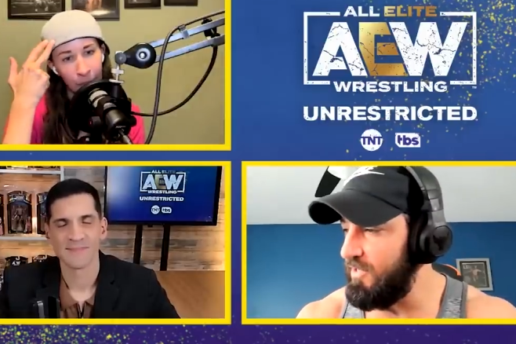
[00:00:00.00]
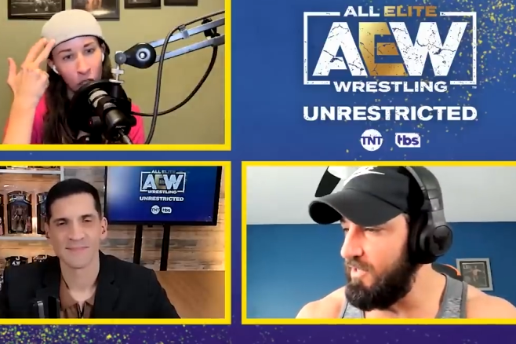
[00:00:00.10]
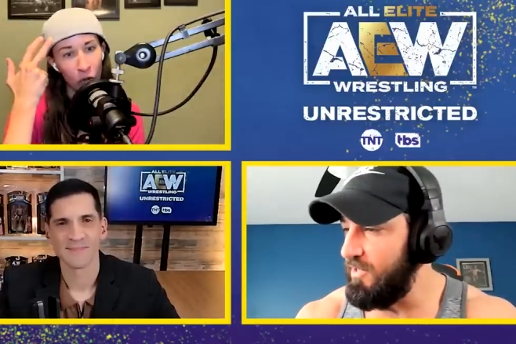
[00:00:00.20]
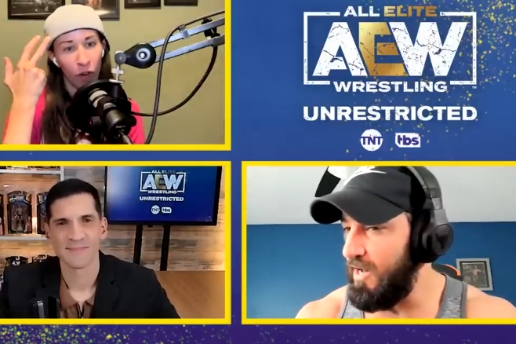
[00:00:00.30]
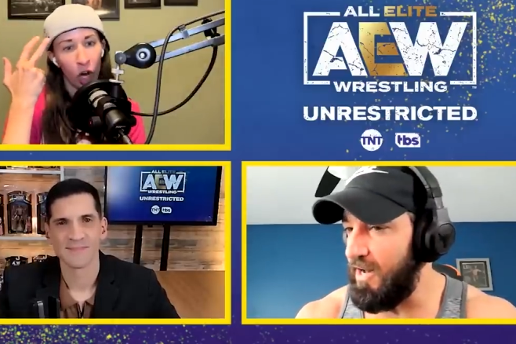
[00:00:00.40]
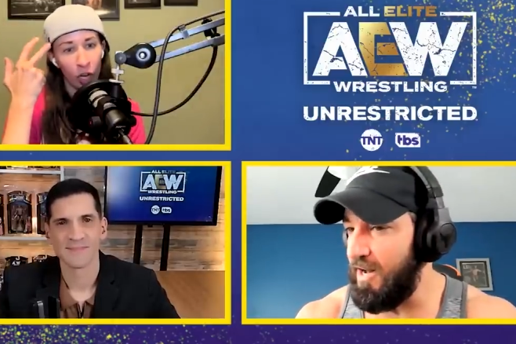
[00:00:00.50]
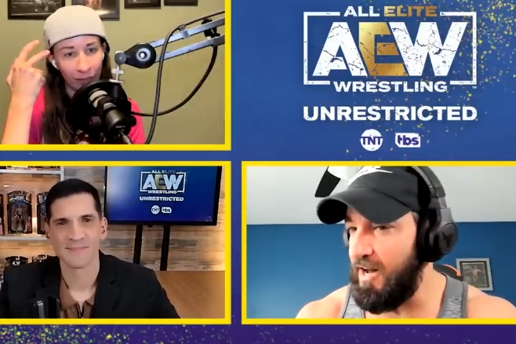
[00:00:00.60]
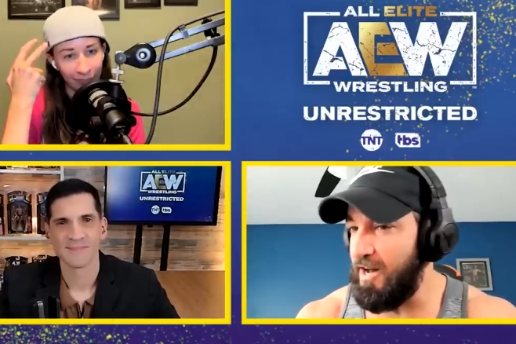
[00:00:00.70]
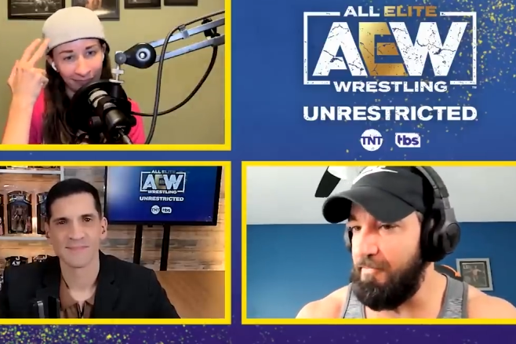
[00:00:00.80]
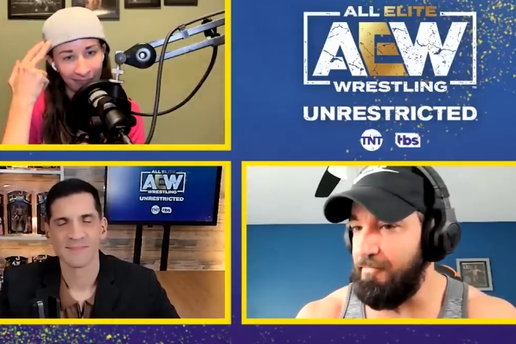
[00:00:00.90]
Speaker 1: So
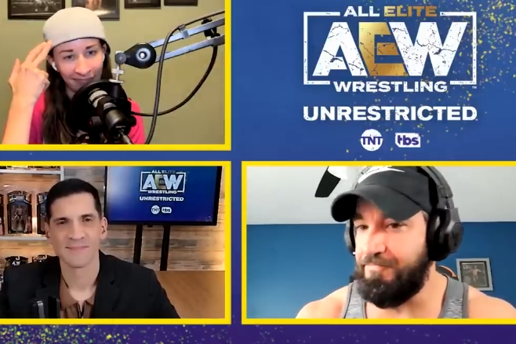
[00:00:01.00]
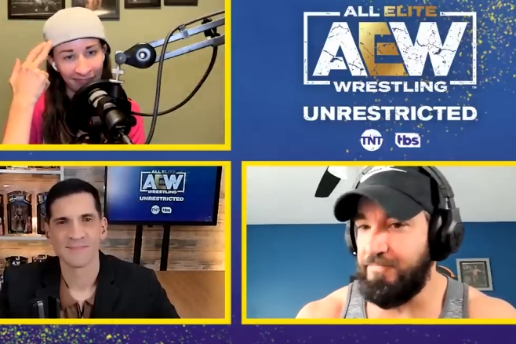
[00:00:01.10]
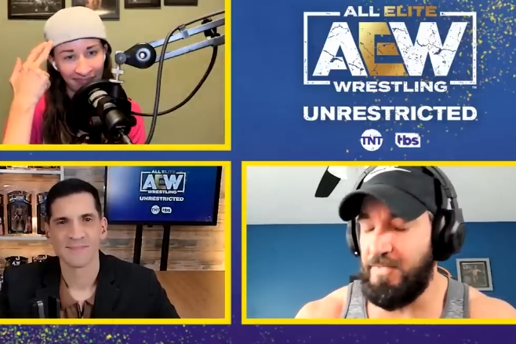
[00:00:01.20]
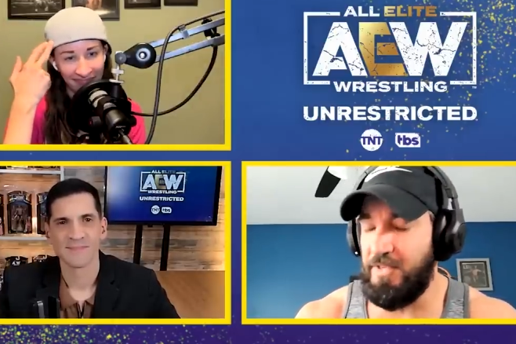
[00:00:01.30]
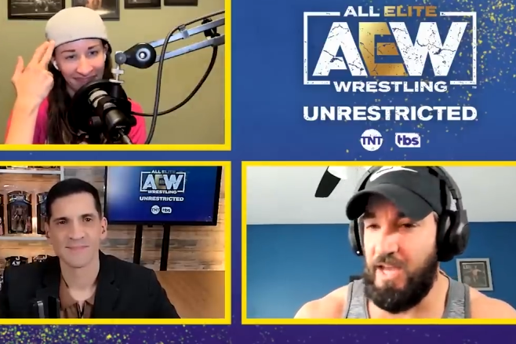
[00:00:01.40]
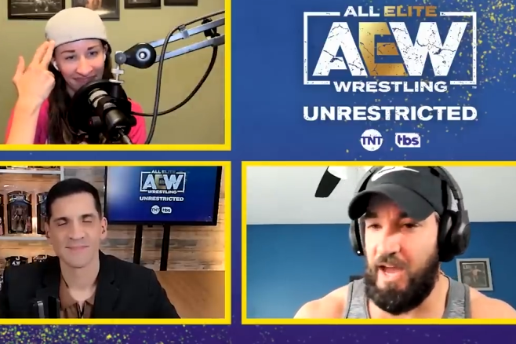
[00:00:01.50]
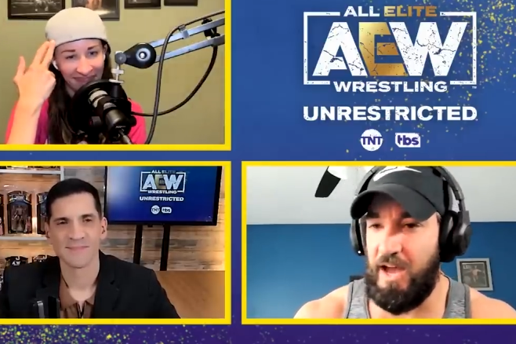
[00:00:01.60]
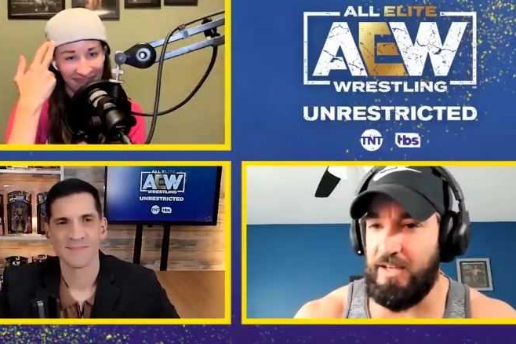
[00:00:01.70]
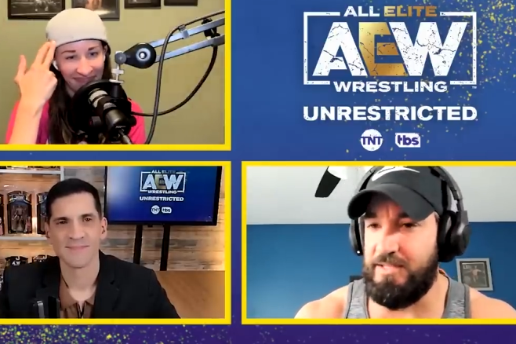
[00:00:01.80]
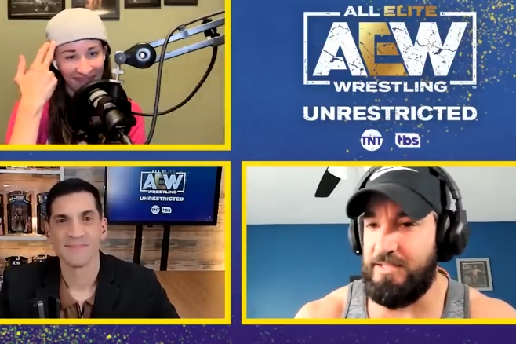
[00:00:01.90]
far, um,
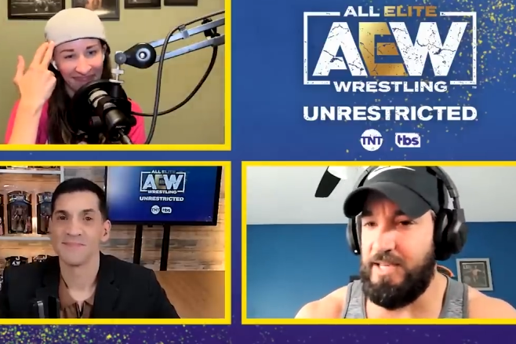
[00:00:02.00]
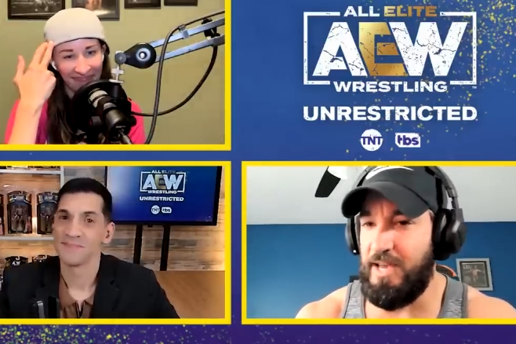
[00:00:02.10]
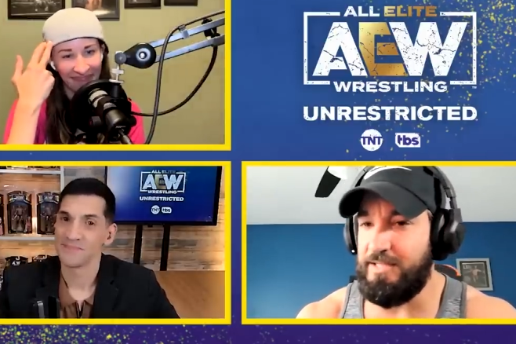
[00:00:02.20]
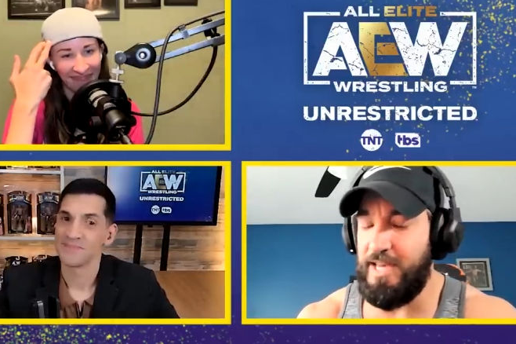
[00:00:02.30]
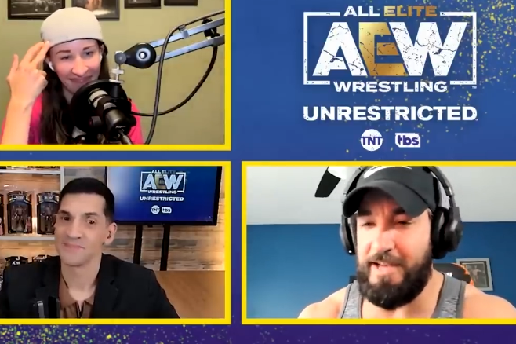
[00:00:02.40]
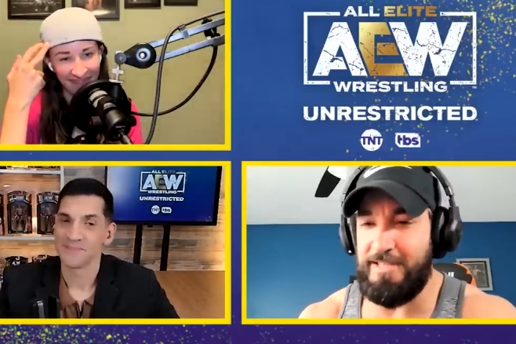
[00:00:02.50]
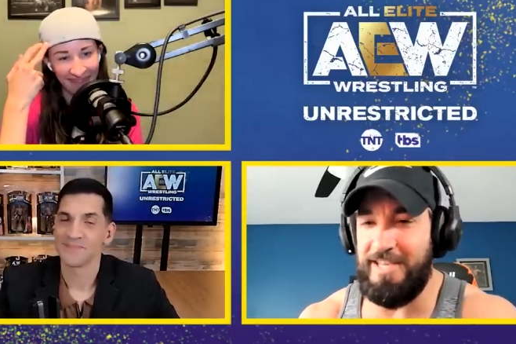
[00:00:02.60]
yeah. T- tag to